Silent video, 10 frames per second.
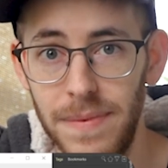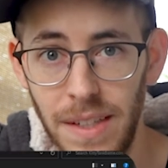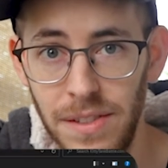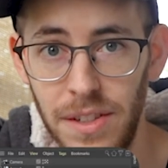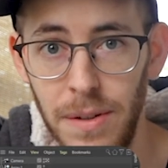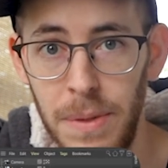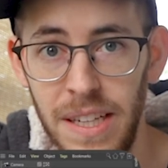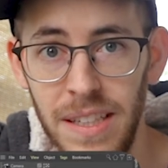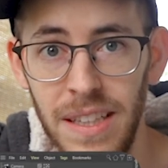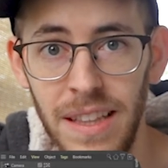It's going to
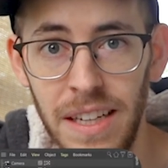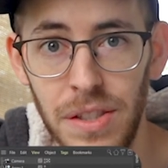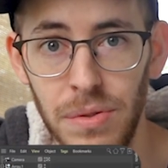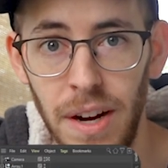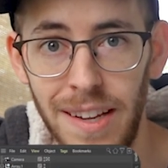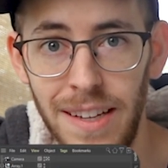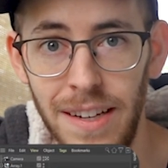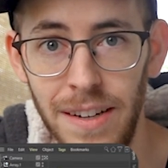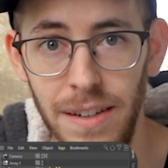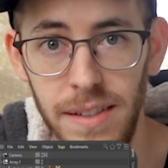be linked right
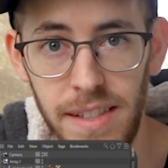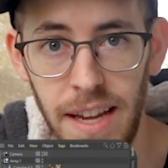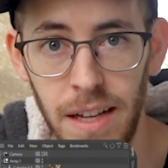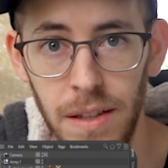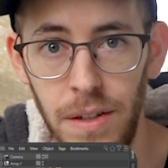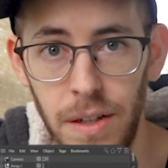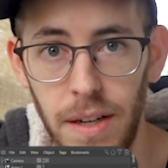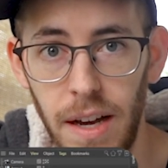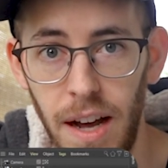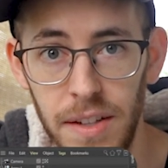here. Take a
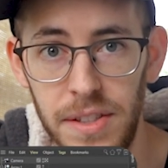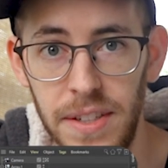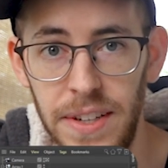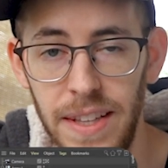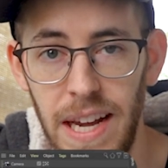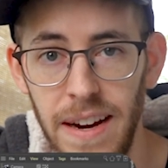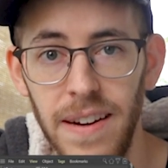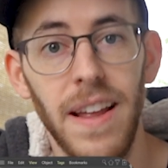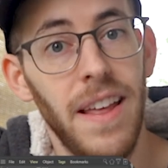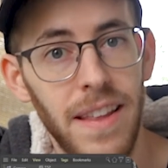look. I'll see you
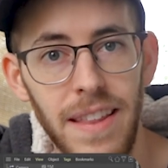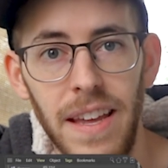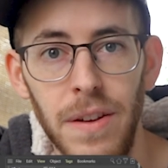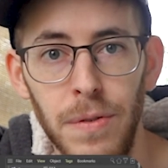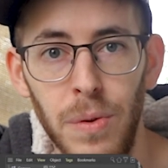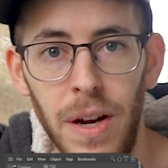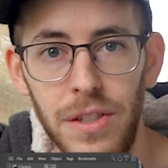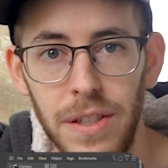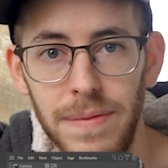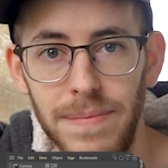there. Thank you for watching.